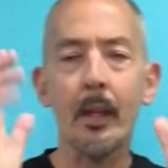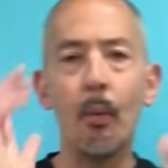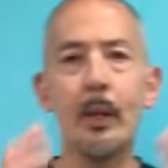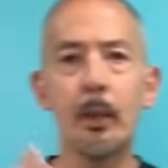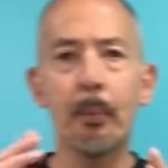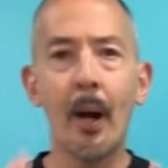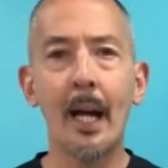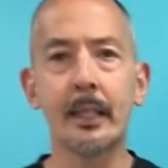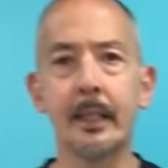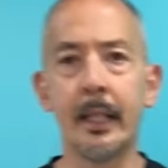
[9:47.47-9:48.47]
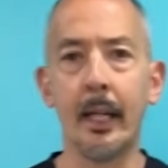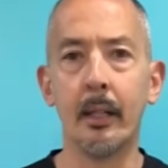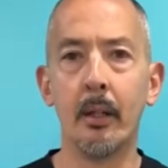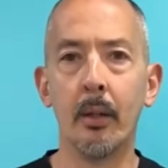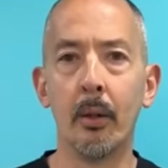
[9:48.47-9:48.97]
when you're practicing it,
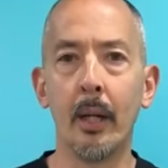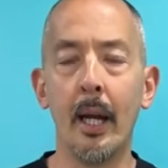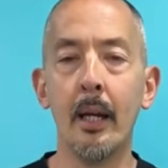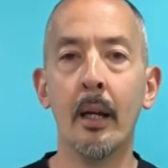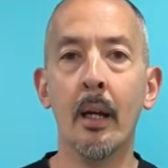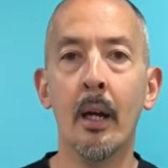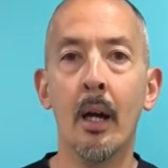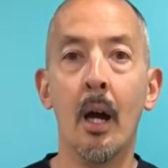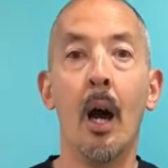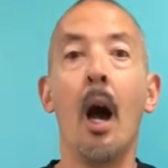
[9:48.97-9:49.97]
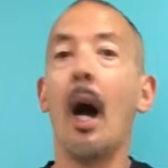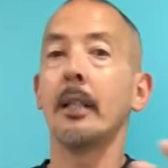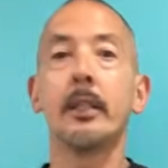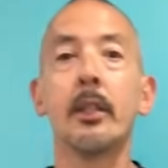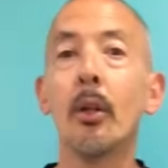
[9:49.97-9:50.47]
okay?
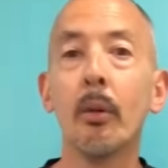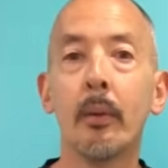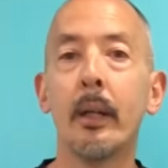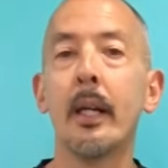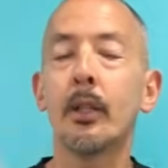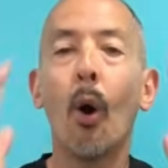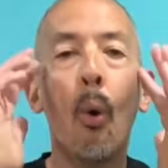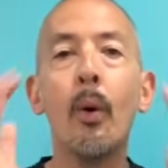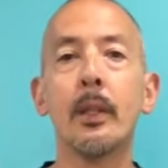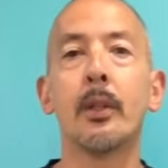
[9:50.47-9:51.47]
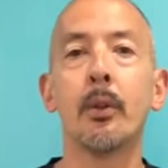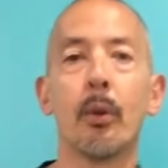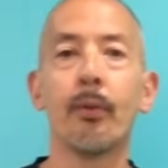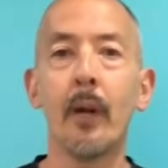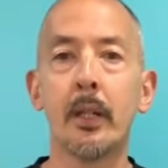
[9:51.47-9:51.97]
It's always good to
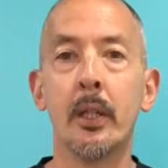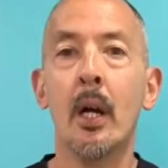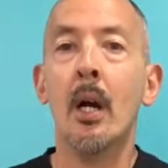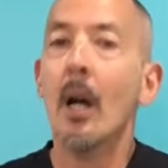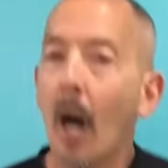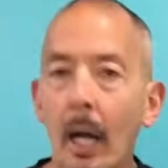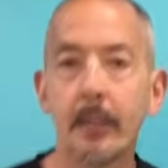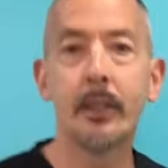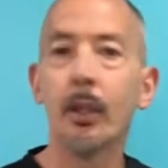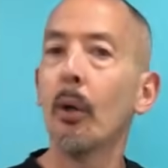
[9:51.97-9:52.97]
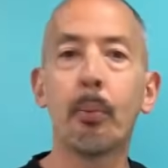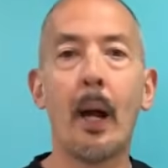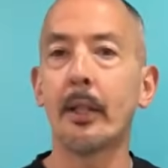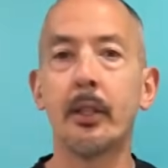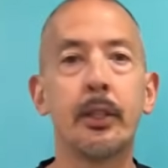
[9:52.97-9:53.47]
refresh. I still
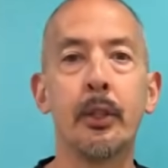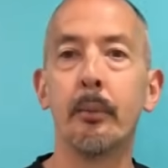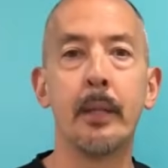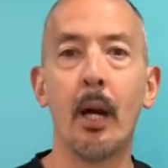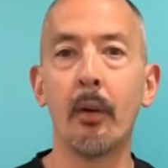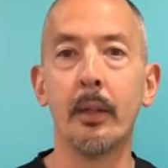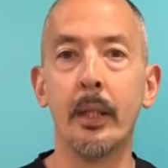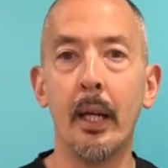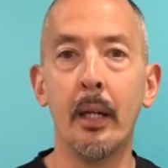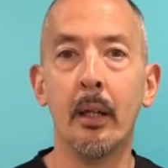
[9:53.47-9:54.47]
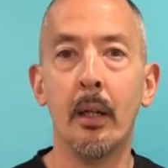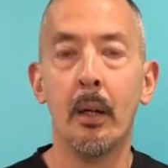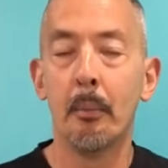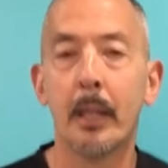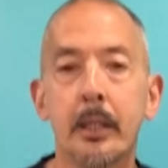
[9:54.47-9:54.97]
practice Siu Nim Tau every day
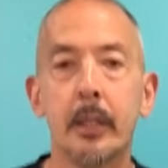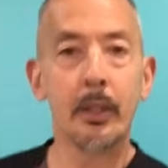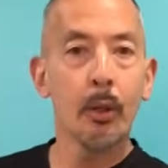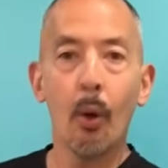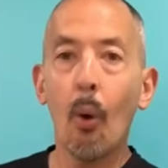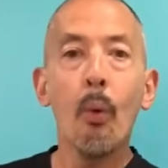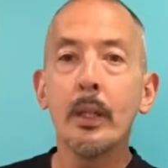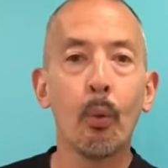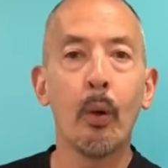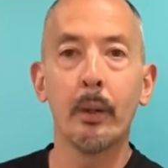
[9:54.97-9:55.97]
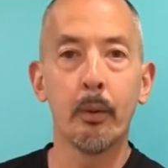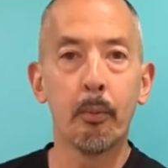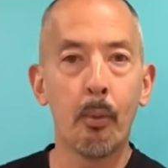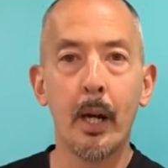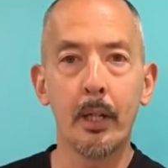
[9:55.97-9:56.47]
because you always want to
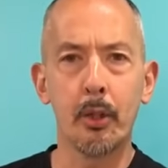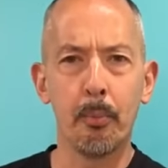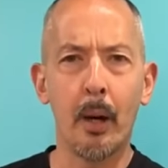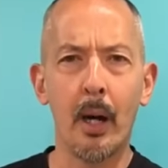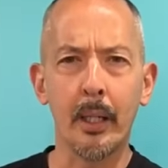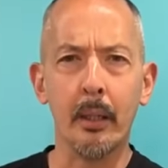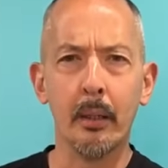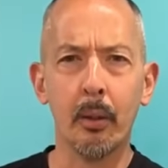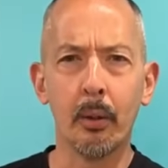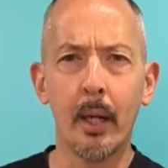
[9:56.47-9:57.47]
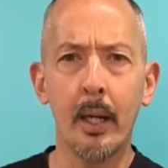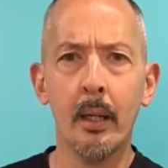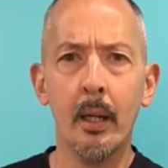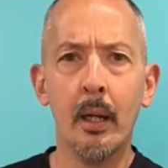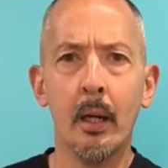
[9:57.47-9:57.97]
remind your body, okay?
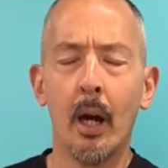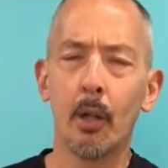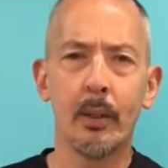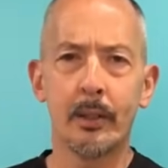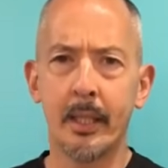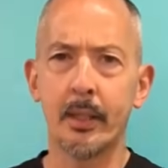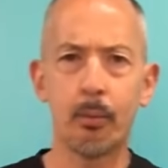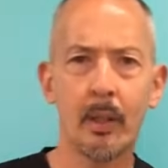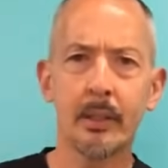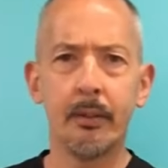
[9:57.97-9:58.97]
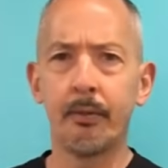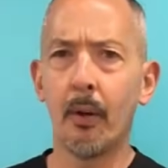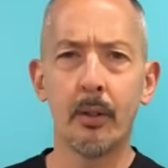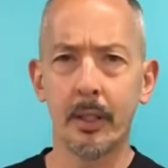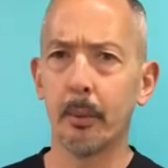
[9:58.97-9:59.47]
Otherwise it gets rusty,
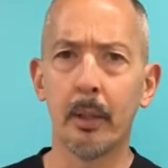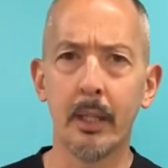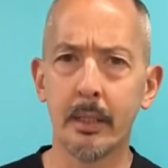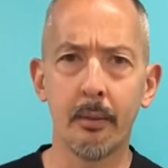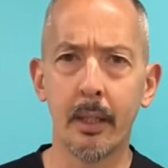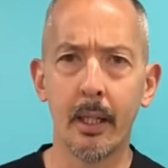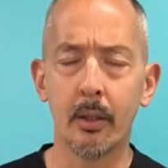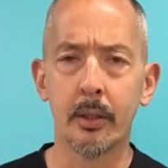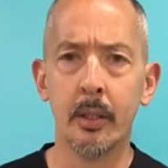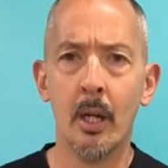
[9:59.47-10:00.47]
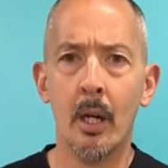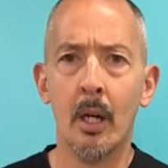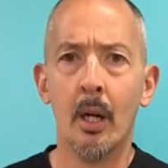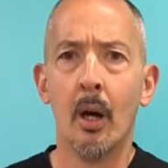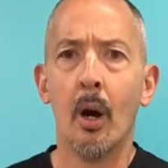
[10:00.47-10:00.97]
falls out of place, everything else.
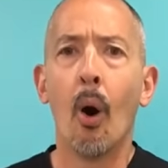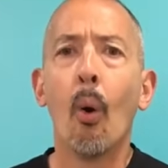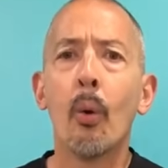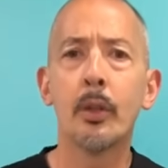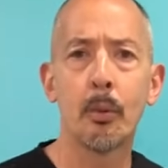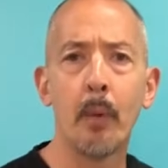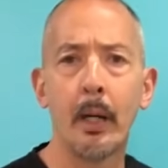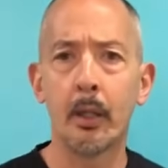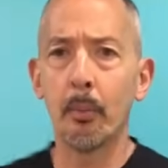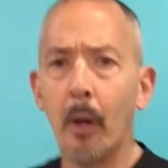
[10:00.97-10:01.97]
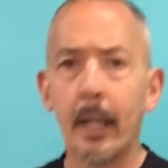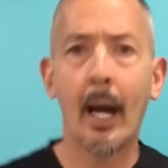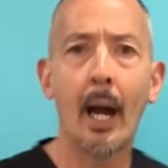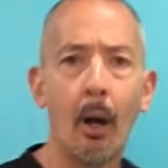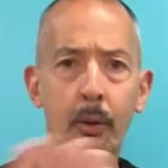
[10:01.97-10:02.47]
Always reminding your body
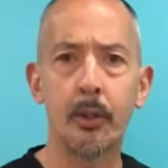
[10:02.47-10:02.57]
how it